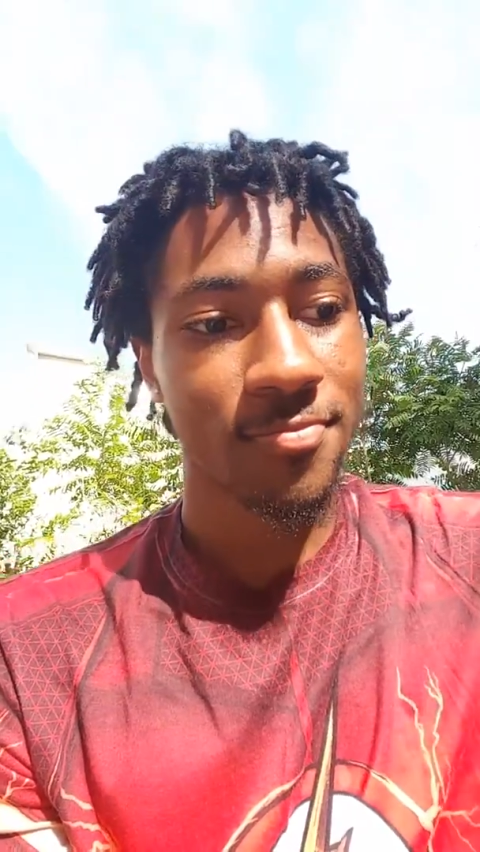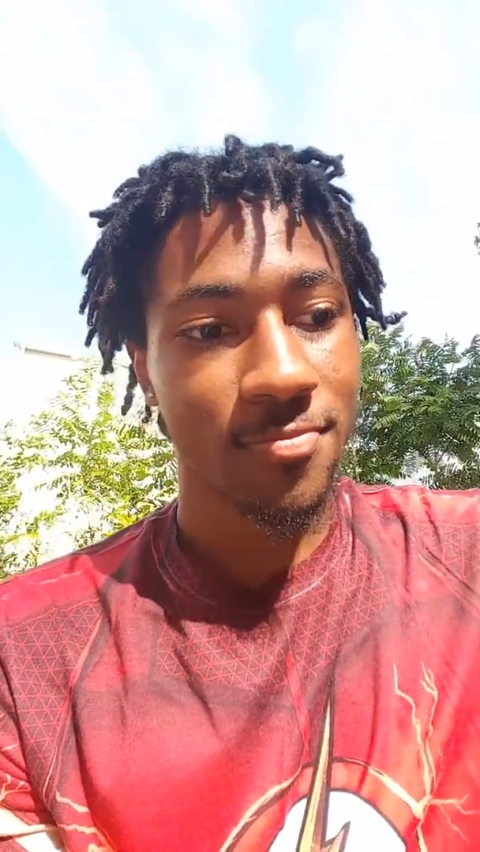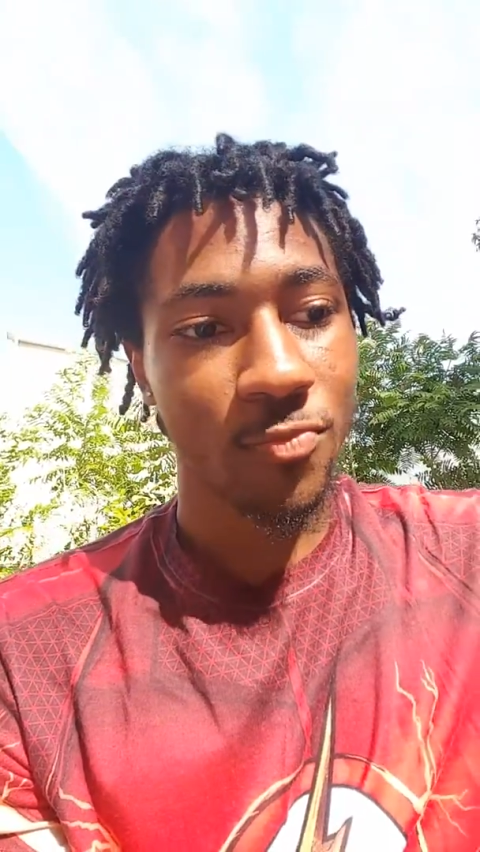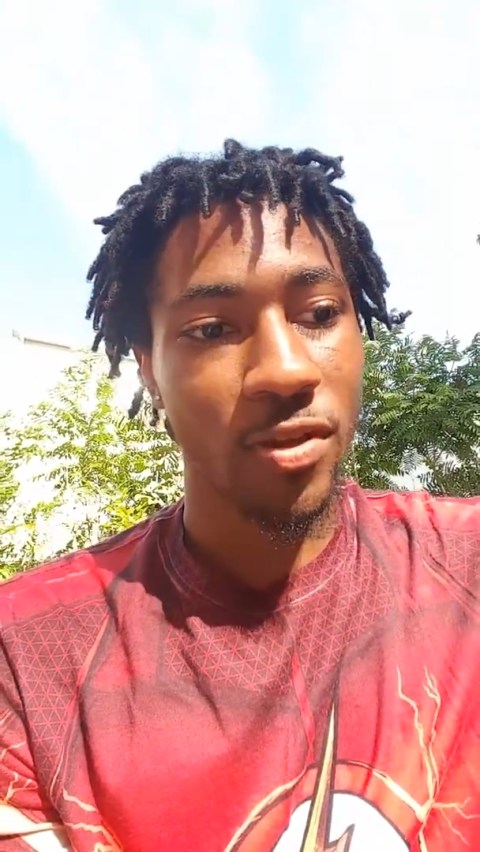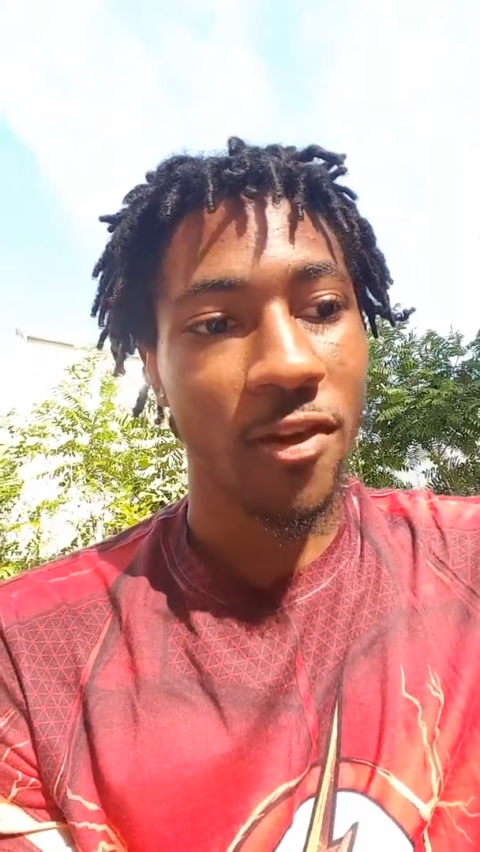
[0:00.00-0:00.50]

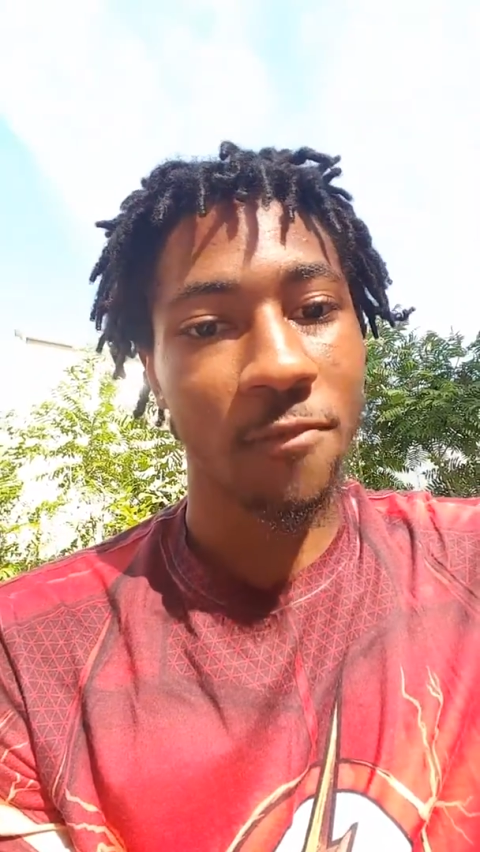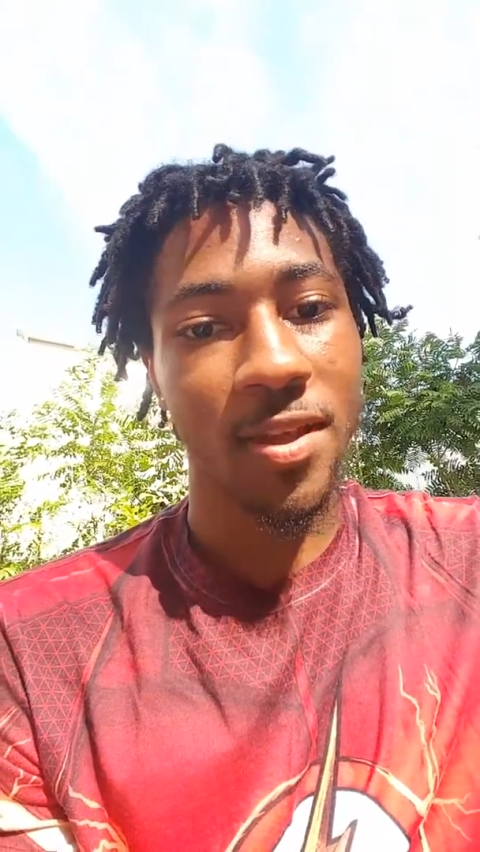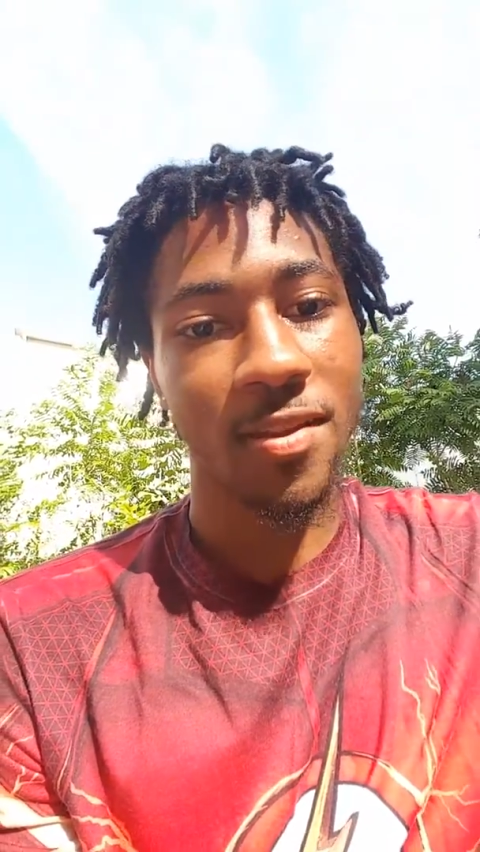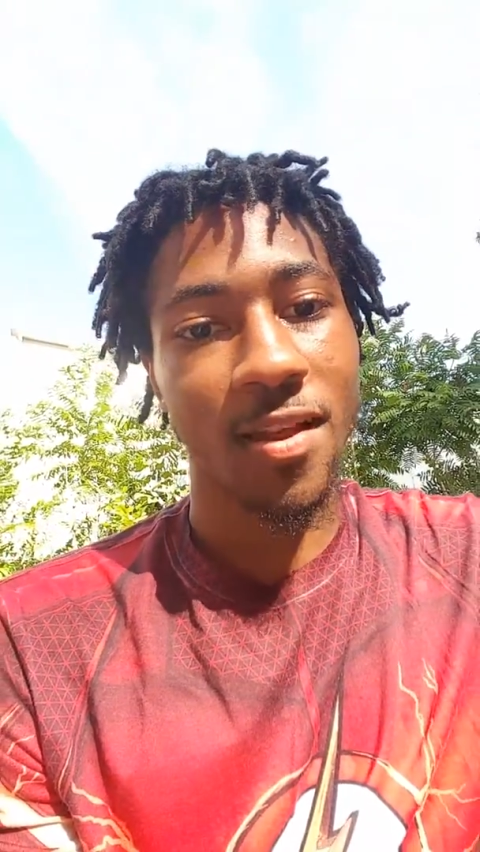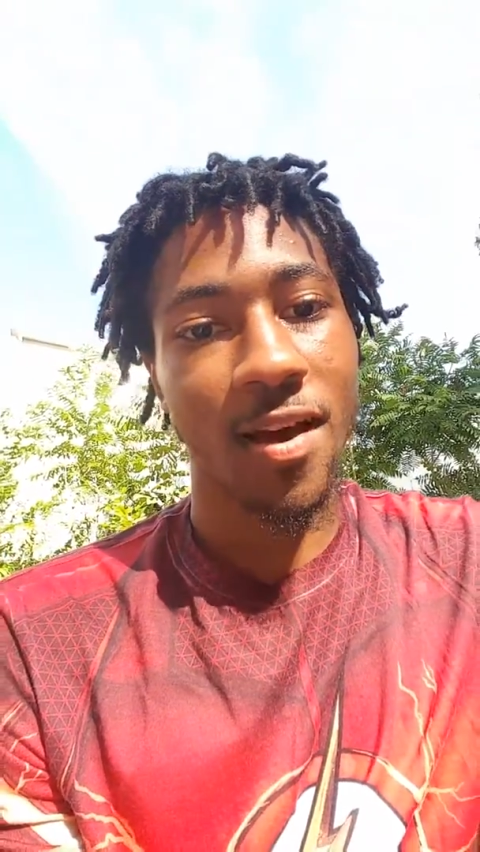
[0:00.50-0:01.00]
We have
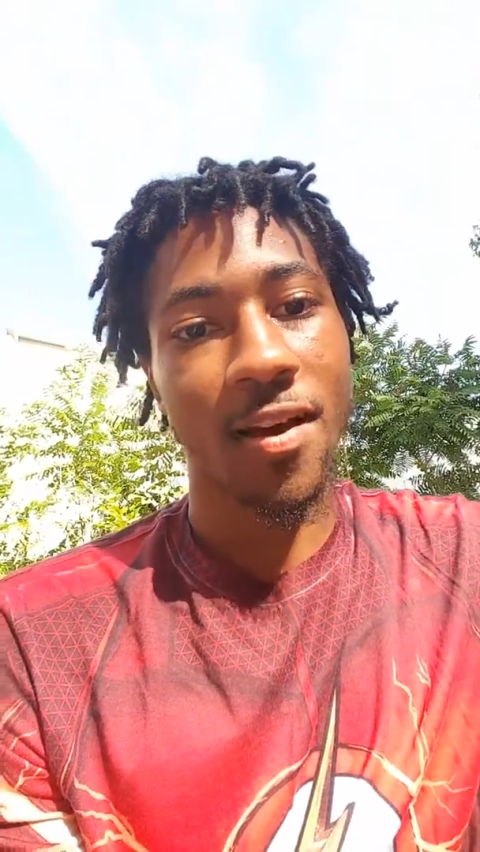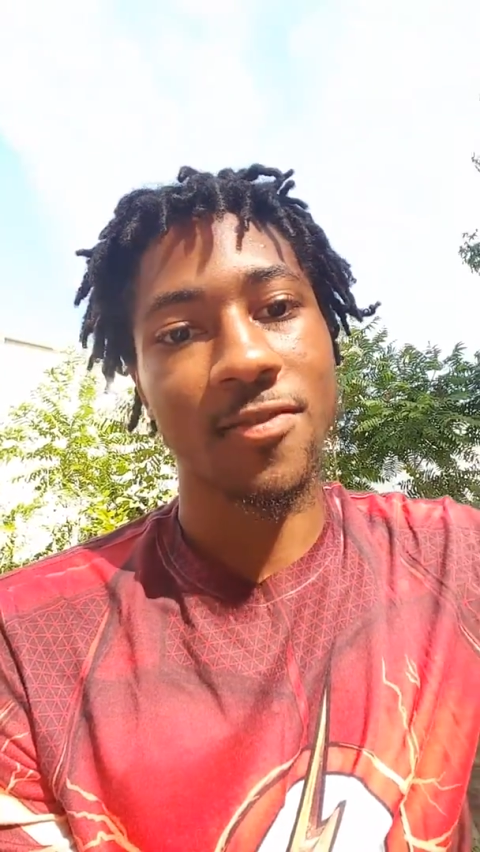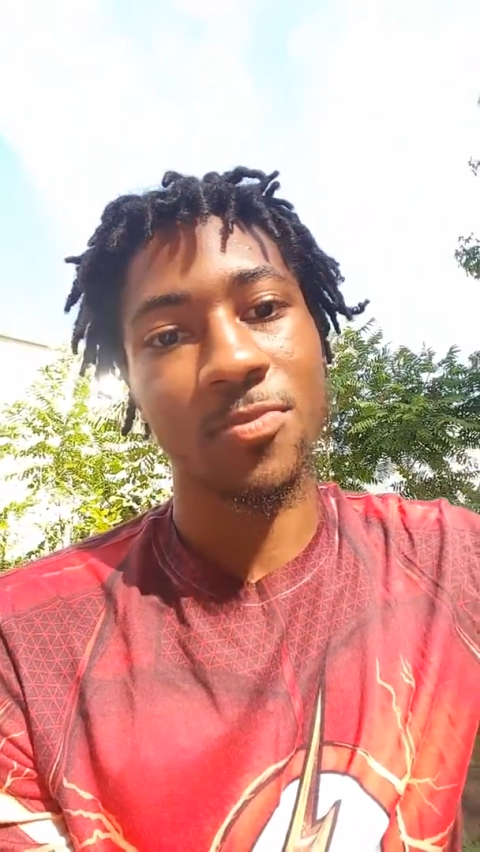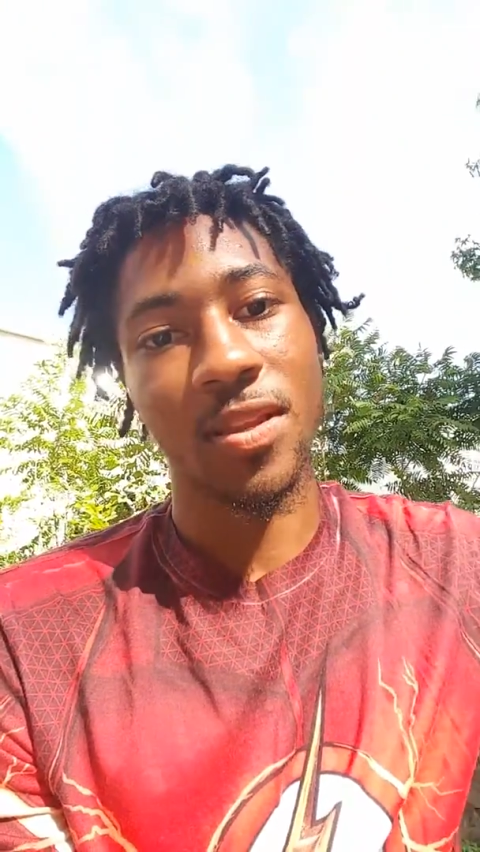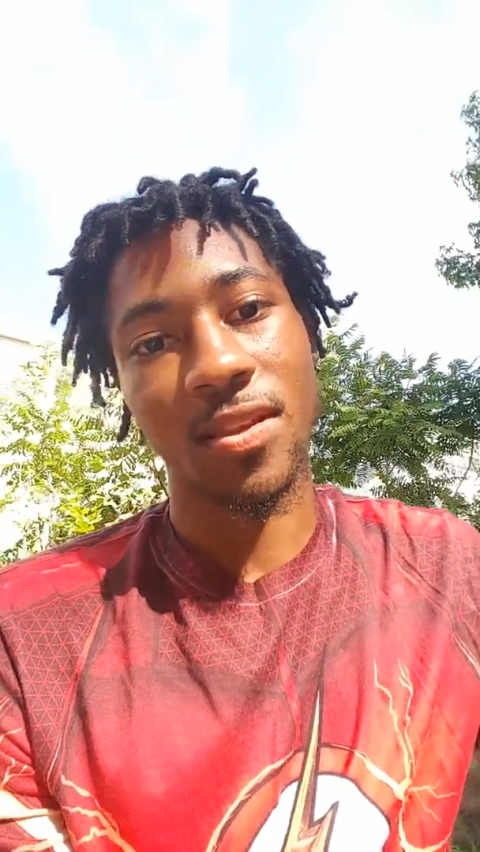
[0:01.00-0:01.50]
many lives,
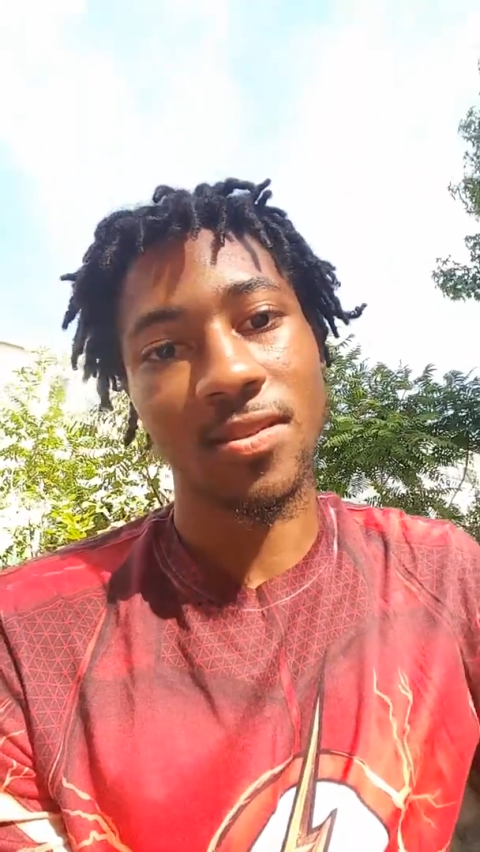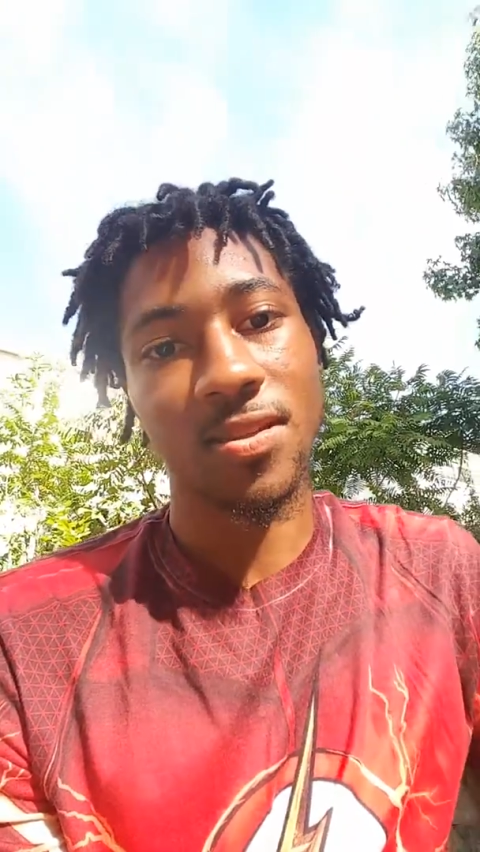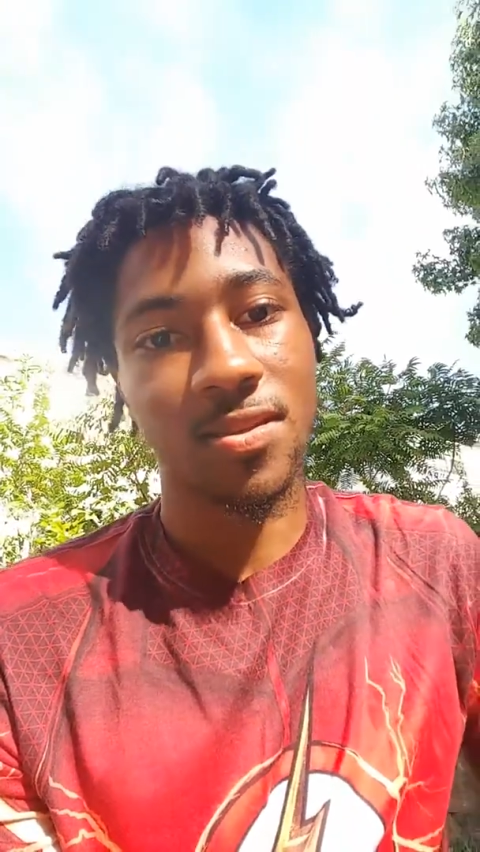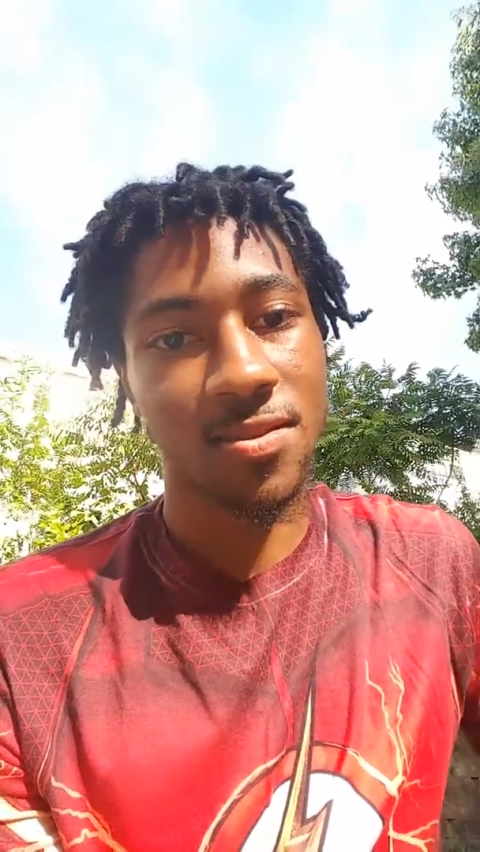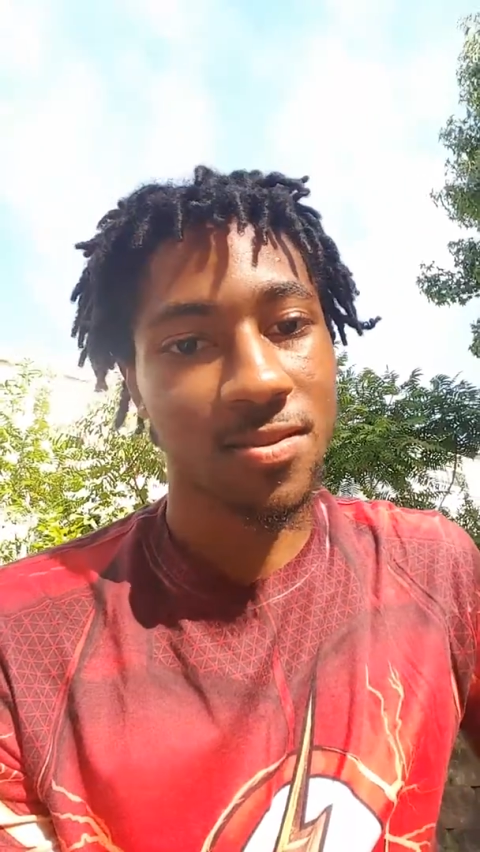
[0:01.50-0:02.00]
many
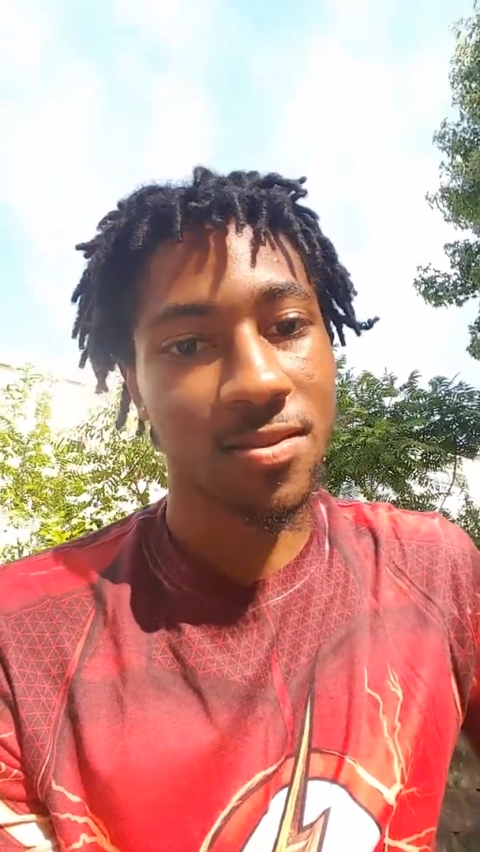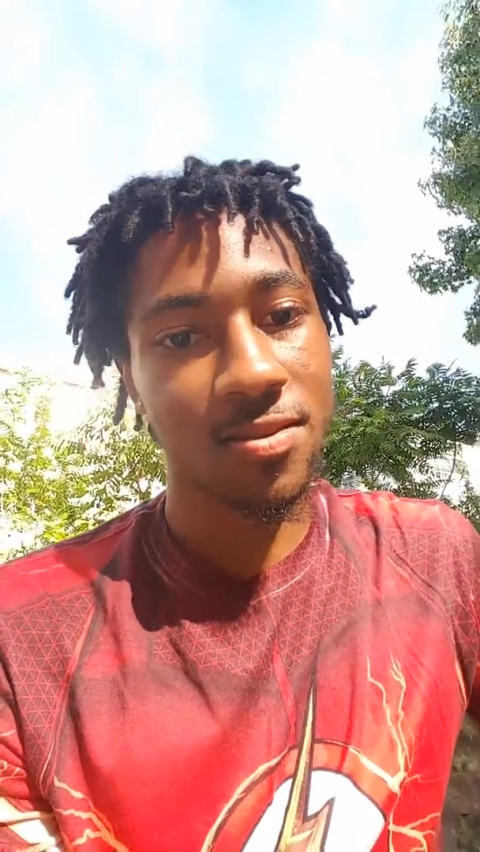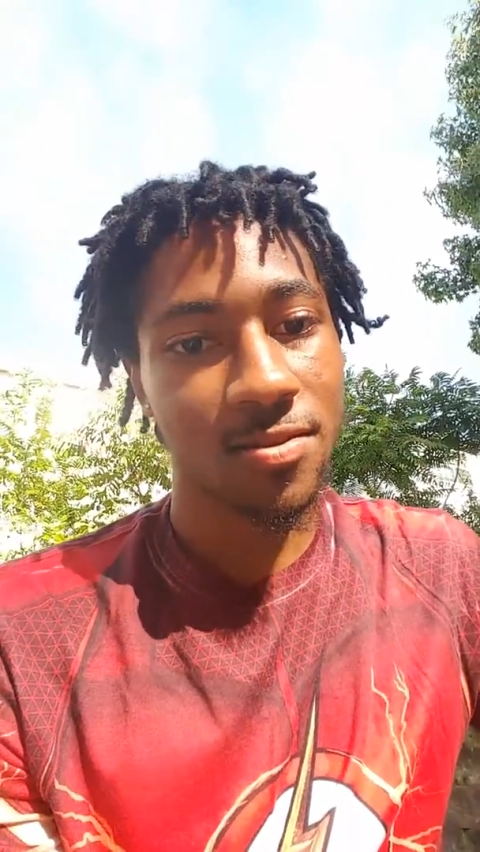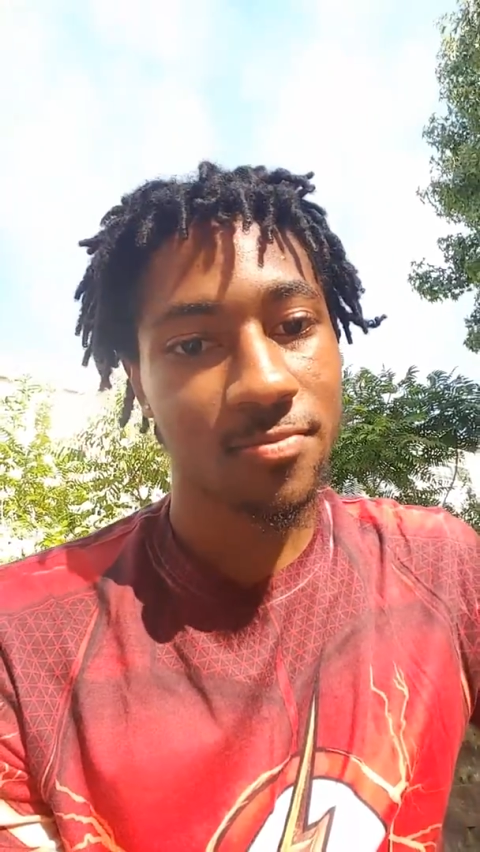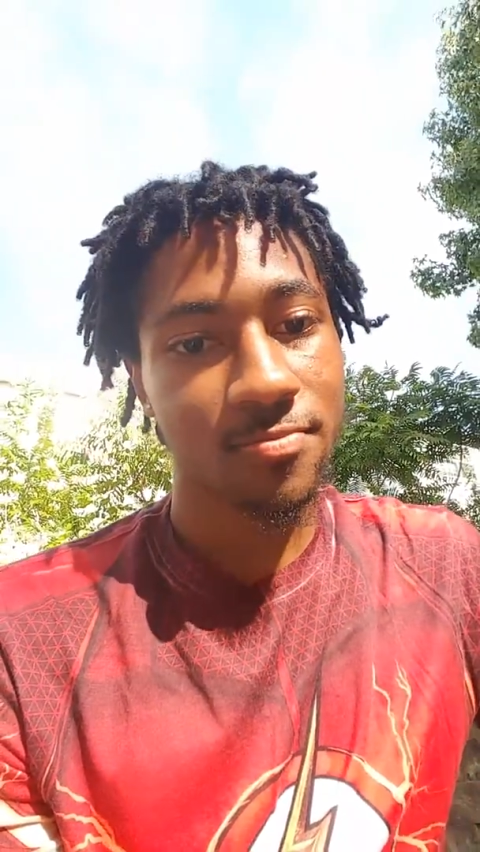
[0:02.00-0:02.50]
existences.